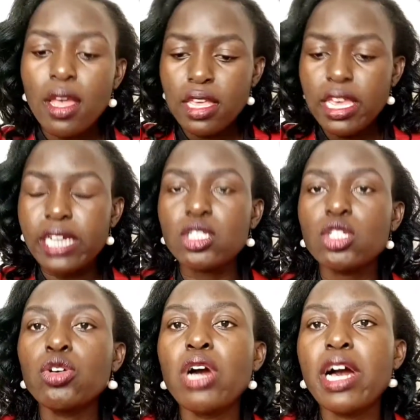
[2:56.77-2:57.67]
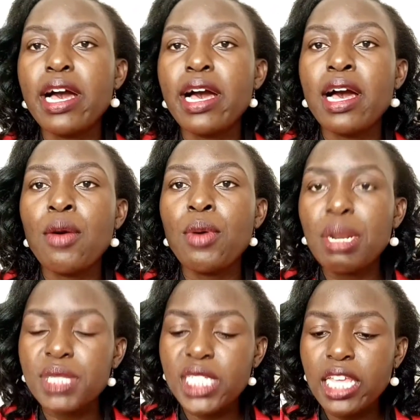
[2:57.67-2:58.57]
Yeah, so what
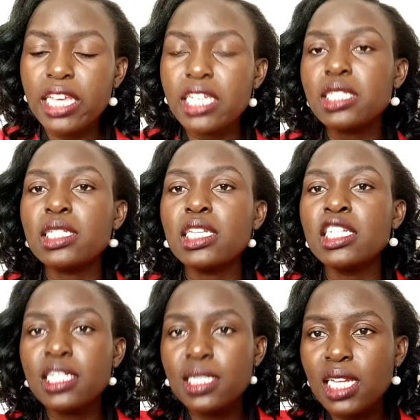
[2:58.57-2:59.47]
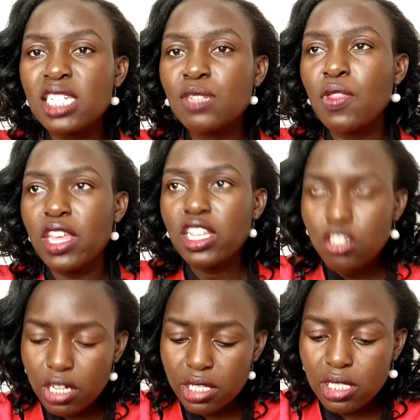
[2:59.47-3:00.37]
I'm saying is, it starts with the
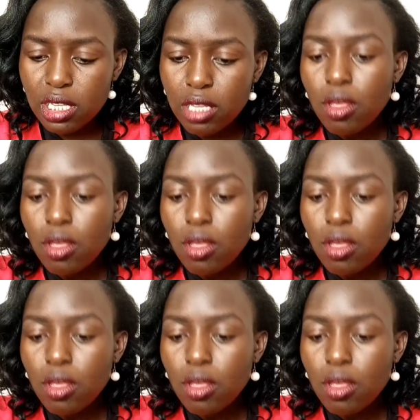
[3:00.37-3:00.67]
interest,